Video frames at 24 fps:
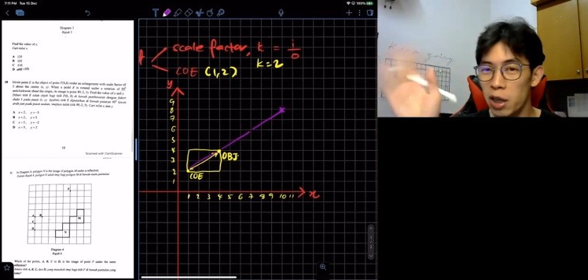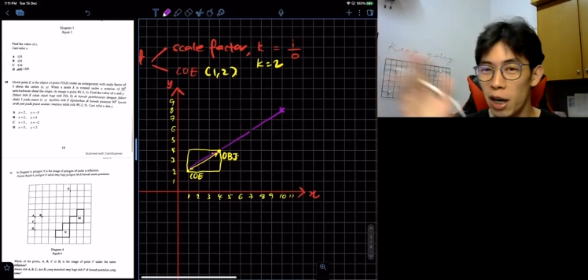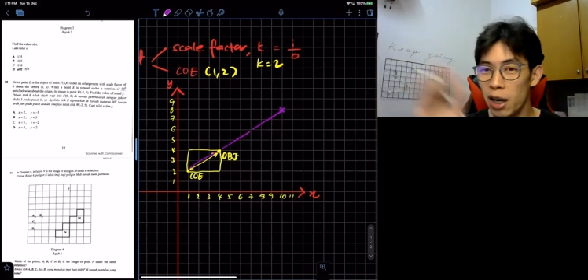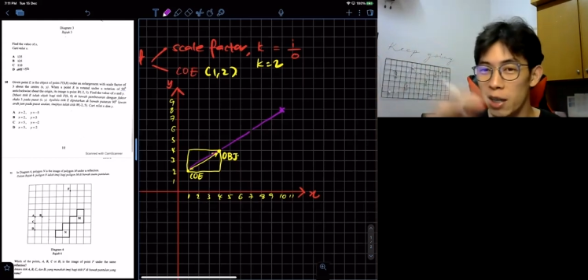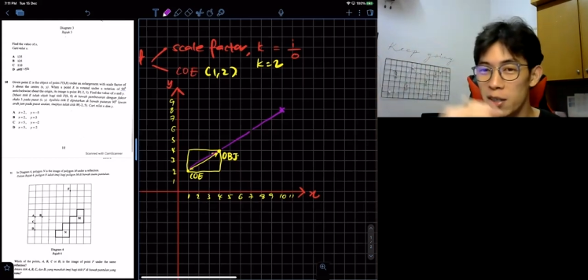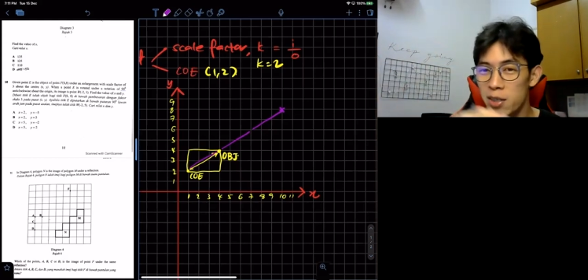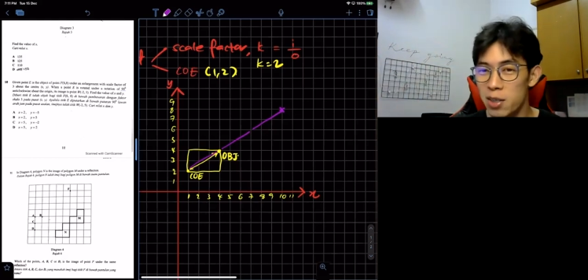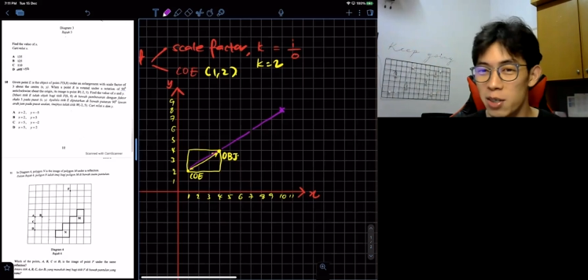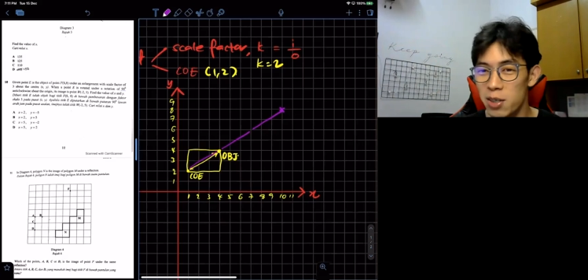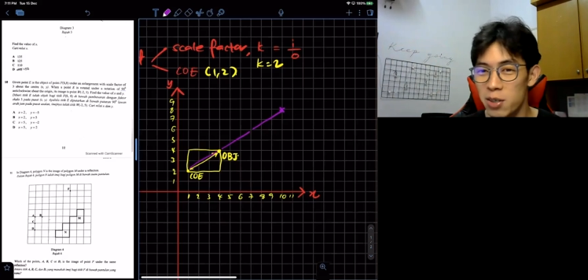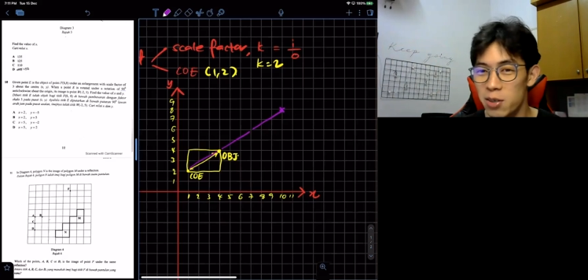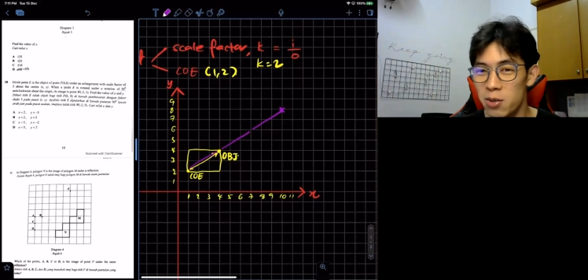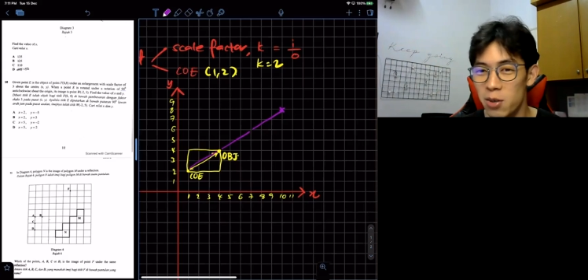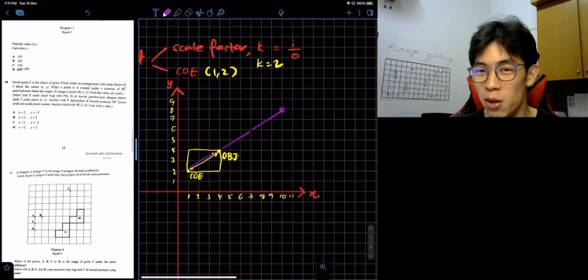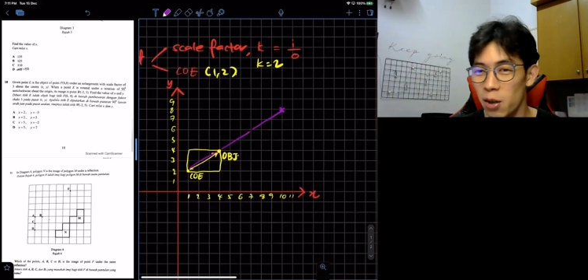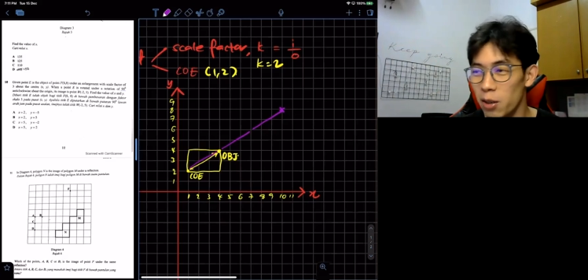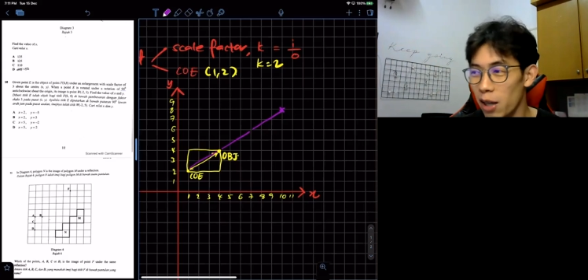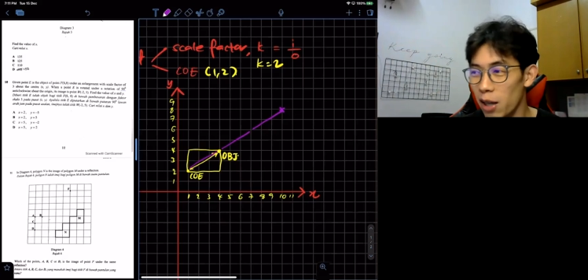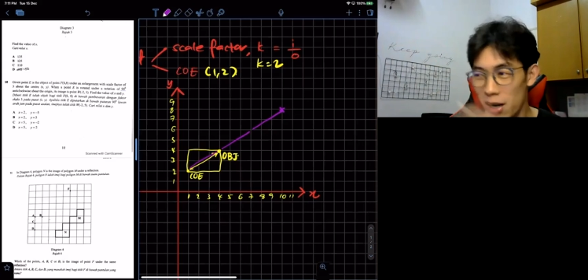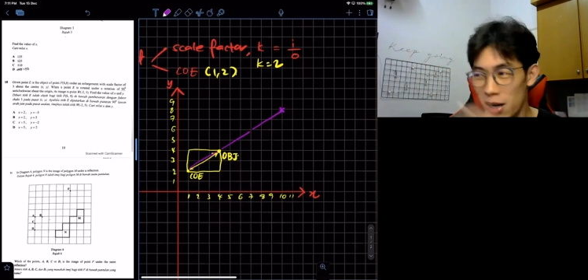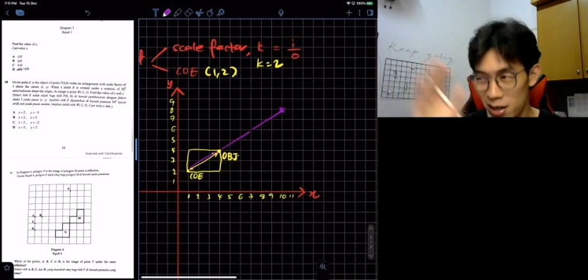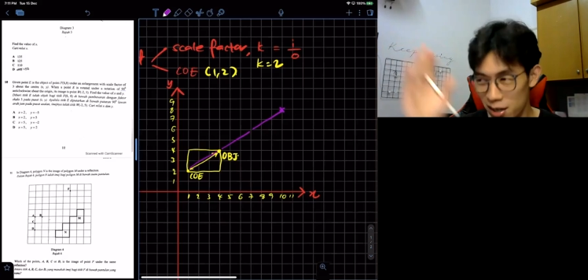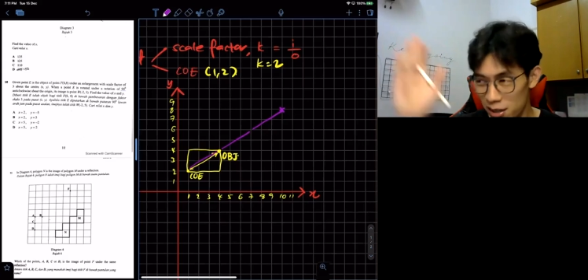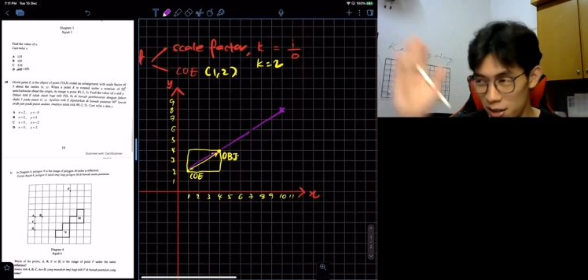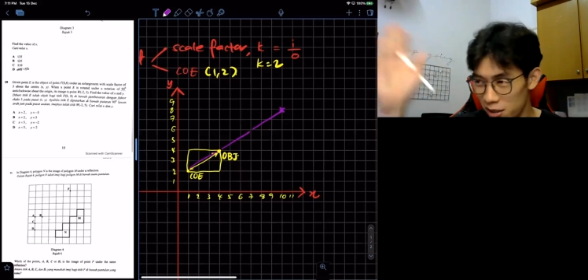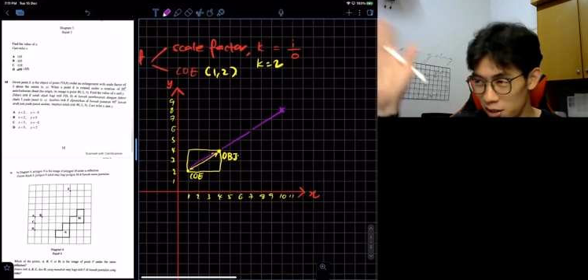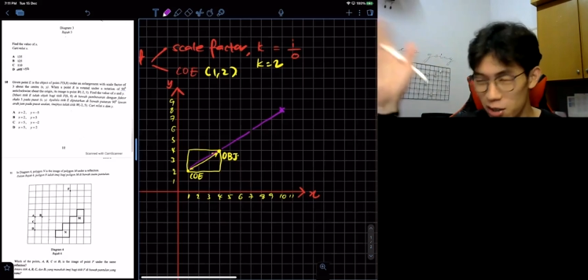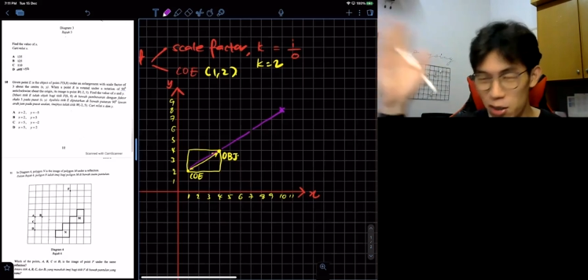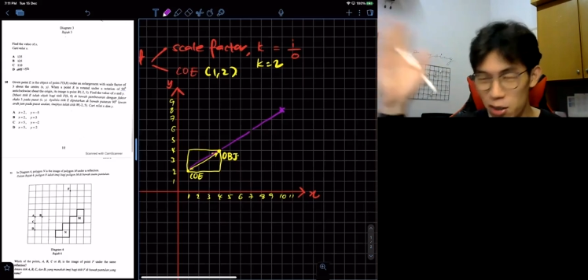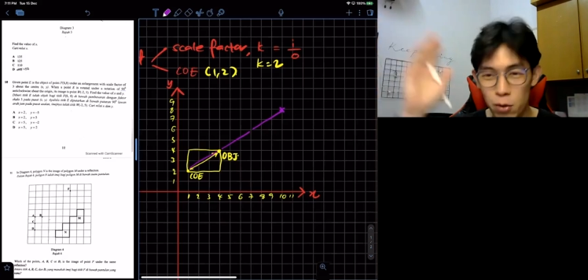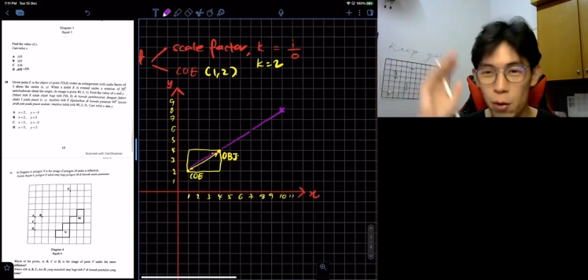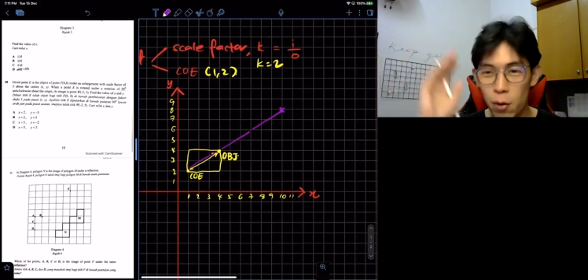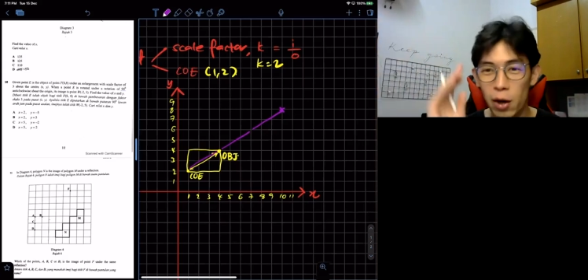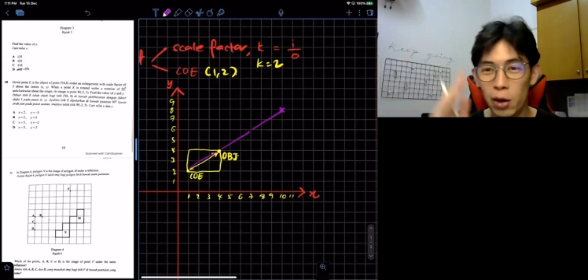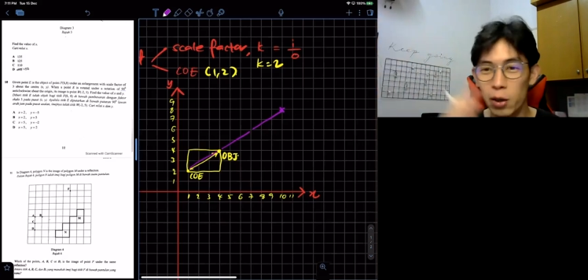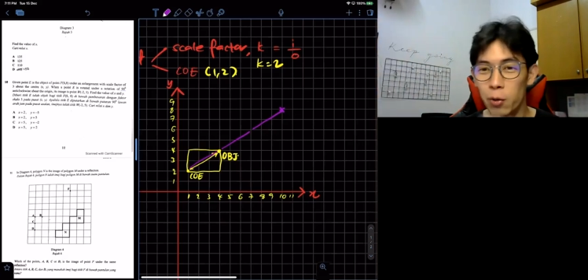the answer is not that.
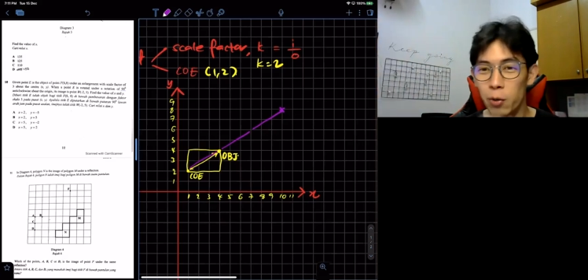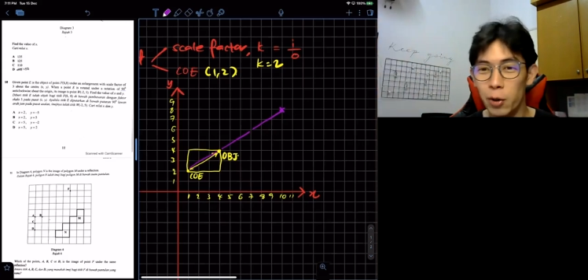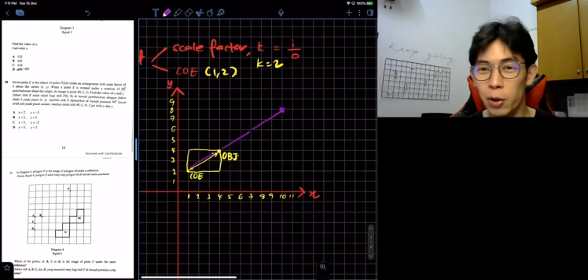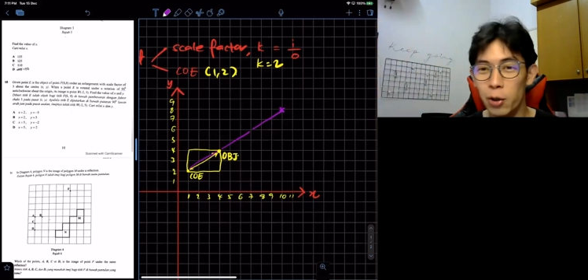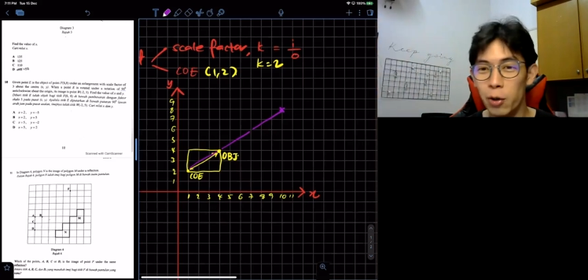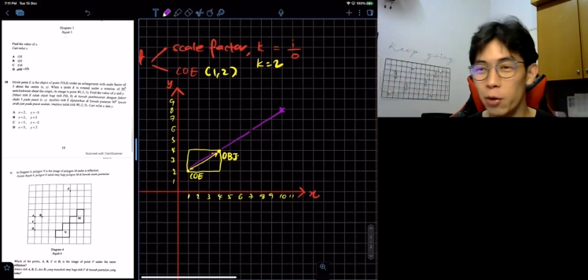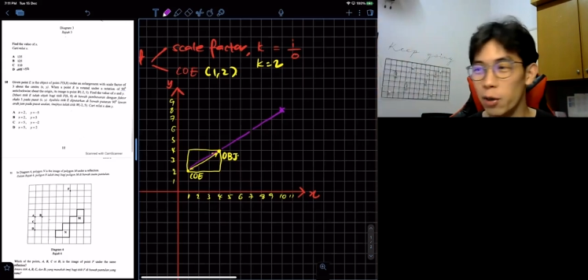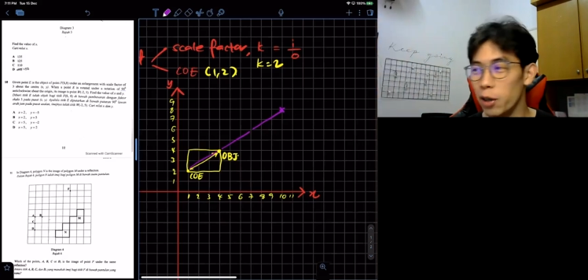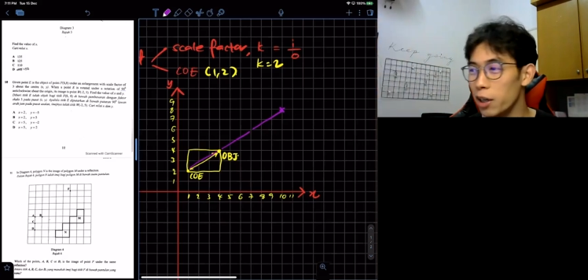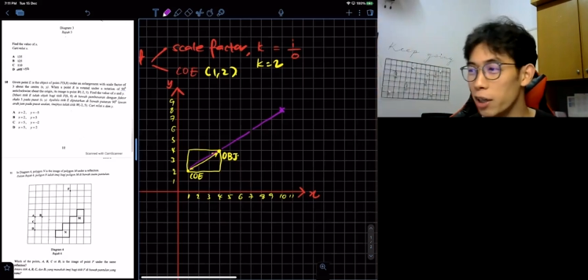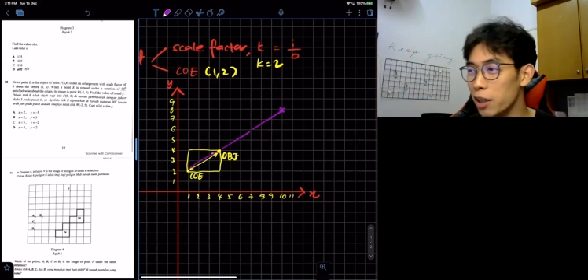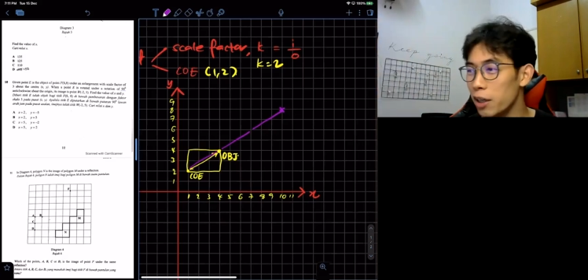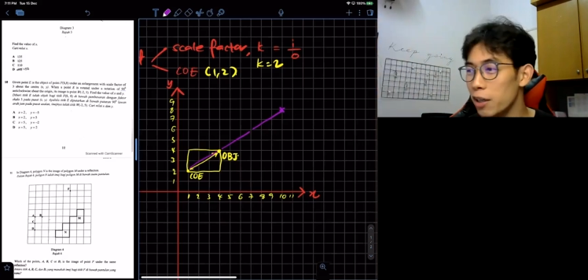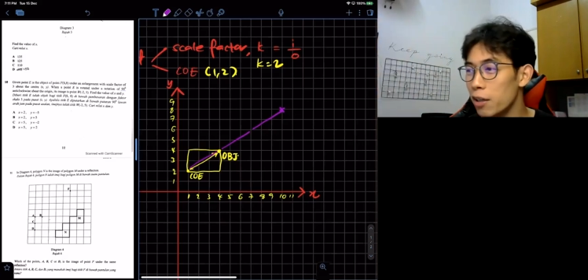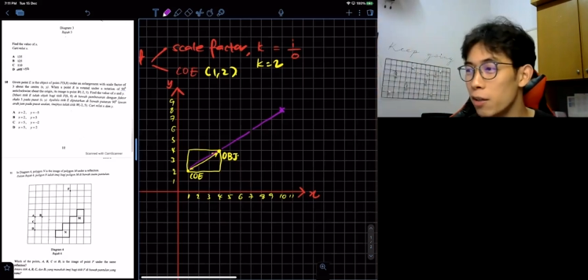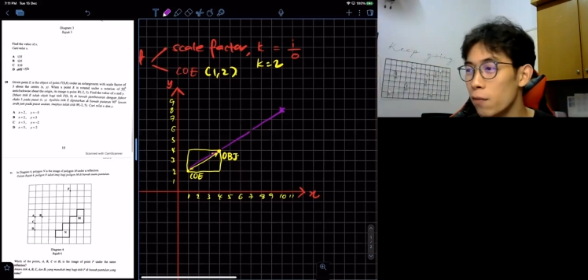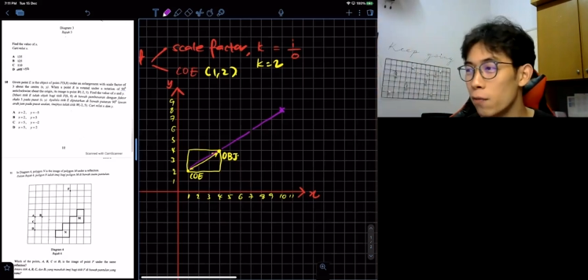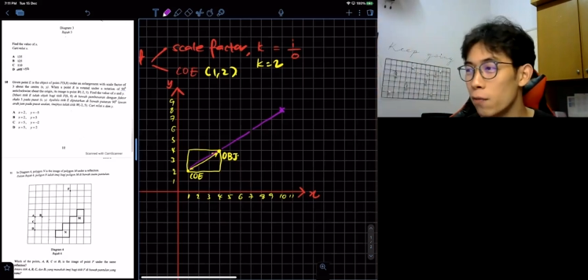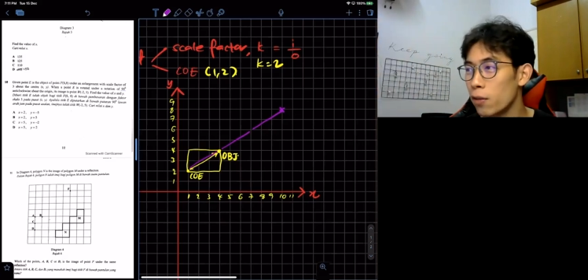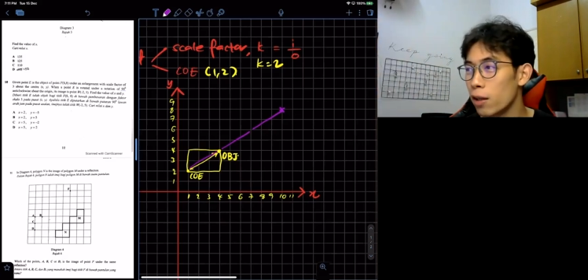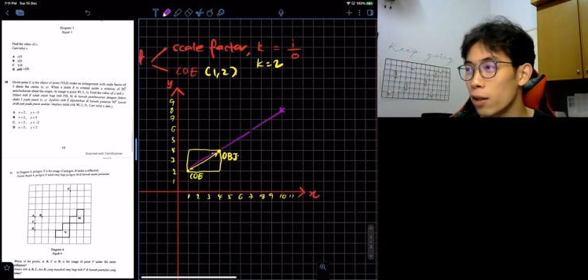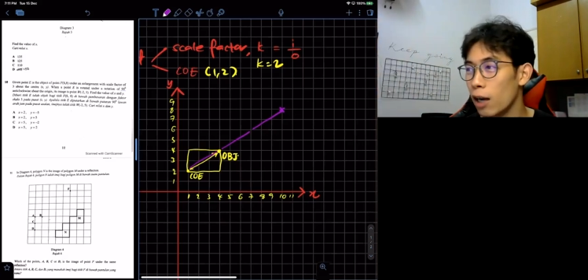In a while, you will know already.